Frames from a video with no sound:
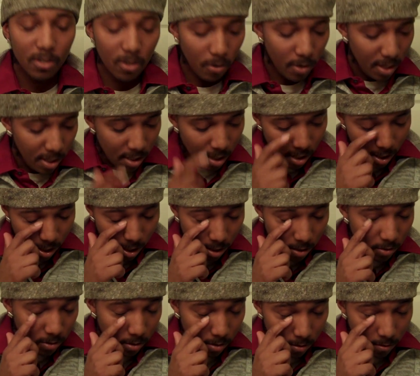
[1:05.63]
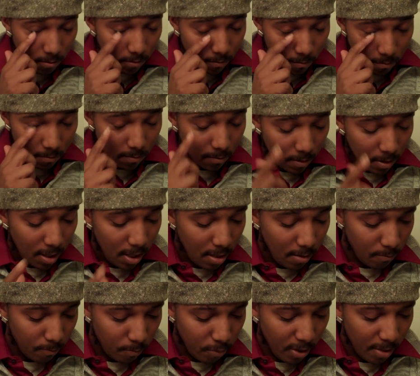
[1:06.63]
So he
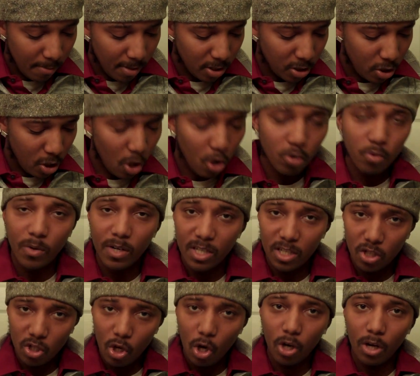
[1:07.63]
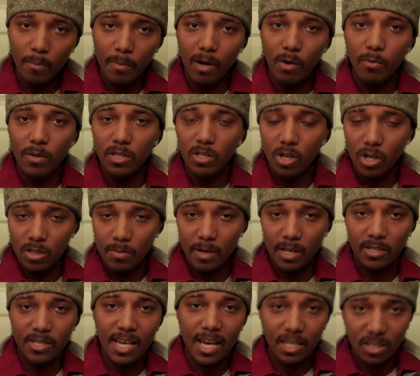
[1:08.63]
pretty much knows what he's talking about when he talks
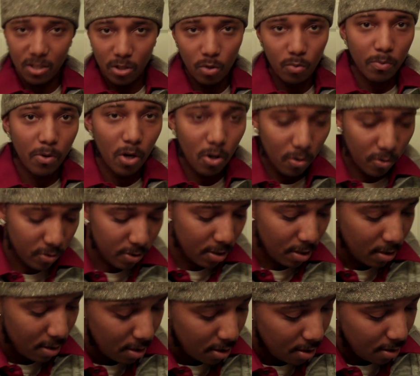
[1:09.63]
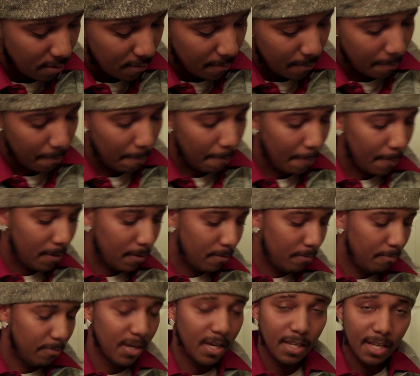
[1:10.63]
about tax loopholes,
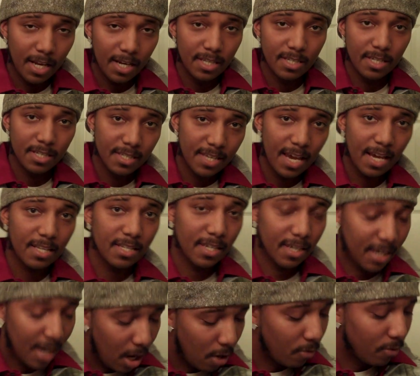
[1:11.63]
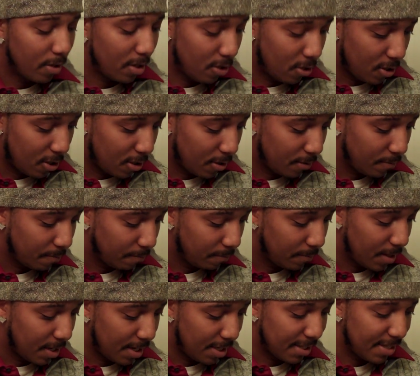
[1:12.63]
being that he's a tax accountant
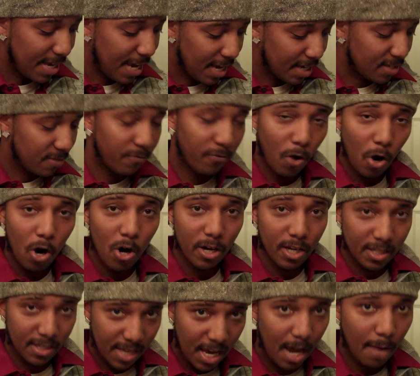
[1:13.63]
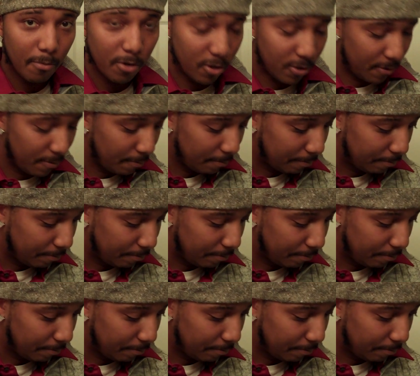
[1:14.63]
and a tax fraud examiner.